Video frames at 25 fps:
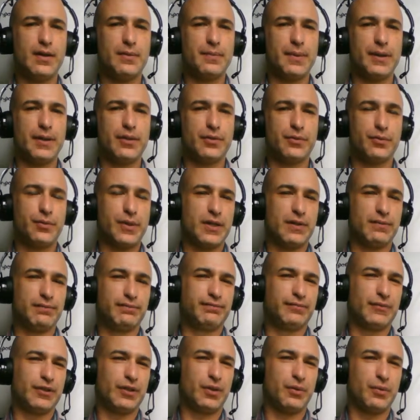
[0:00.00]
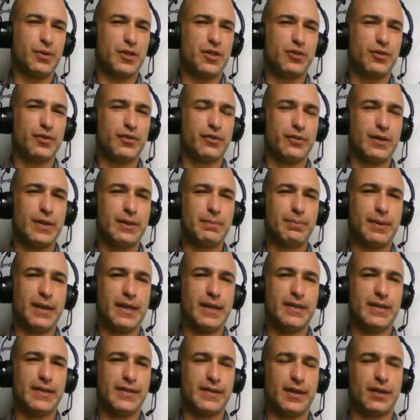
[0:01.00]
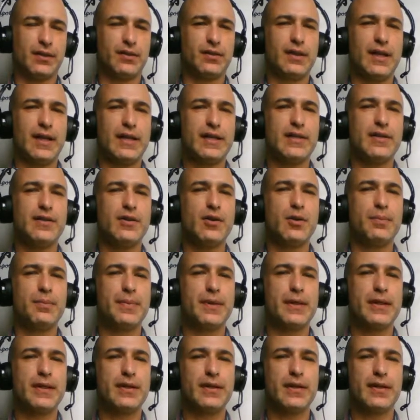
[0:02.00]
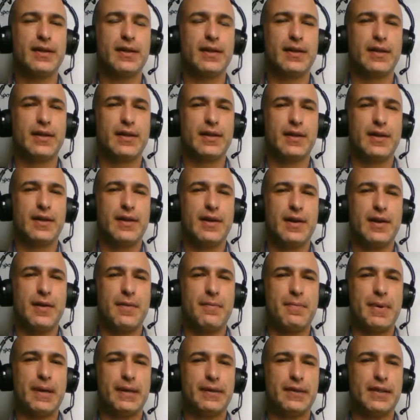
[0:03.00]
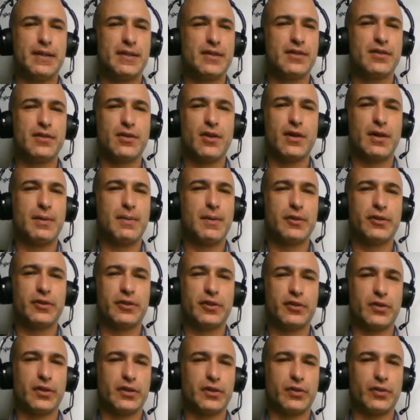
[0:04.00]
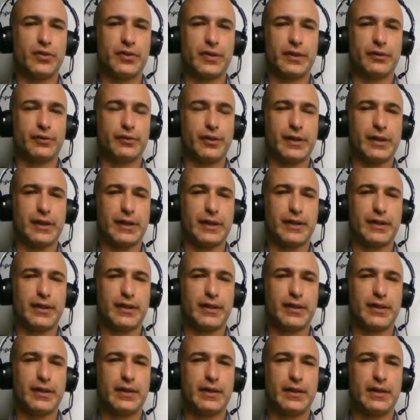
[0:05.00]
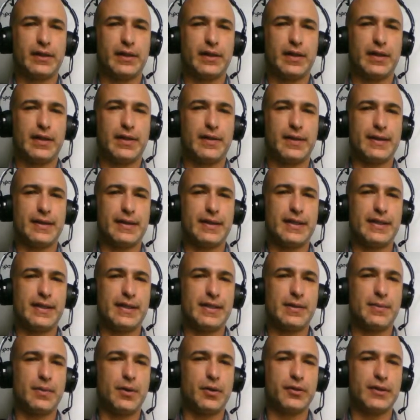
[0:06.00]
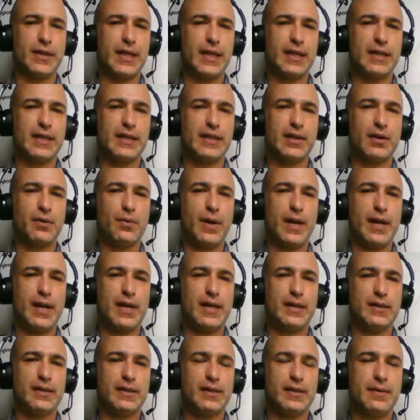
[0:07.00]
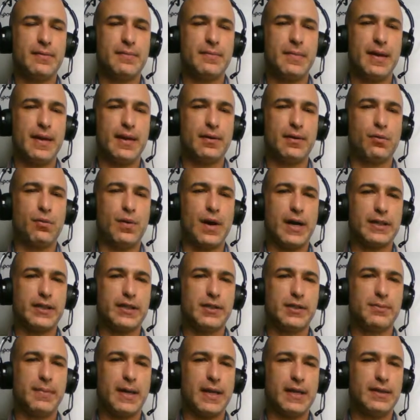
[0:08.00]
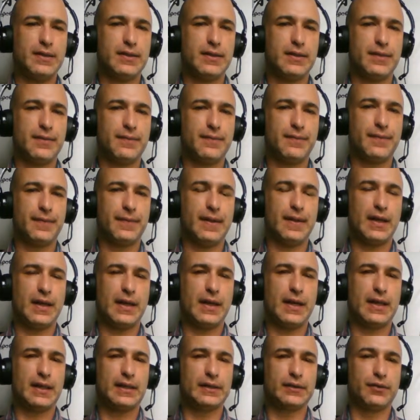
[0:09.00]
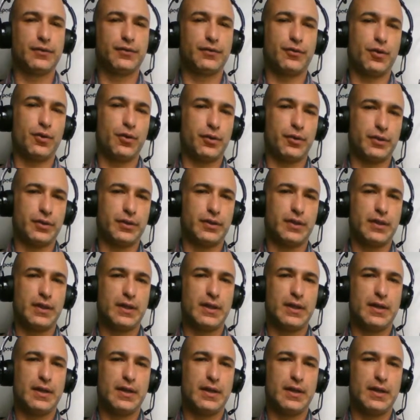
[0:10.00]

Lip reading: because we shouldn't really play in the second line in the opening. But this is not about territory, really. This is about taking away white space, and of course,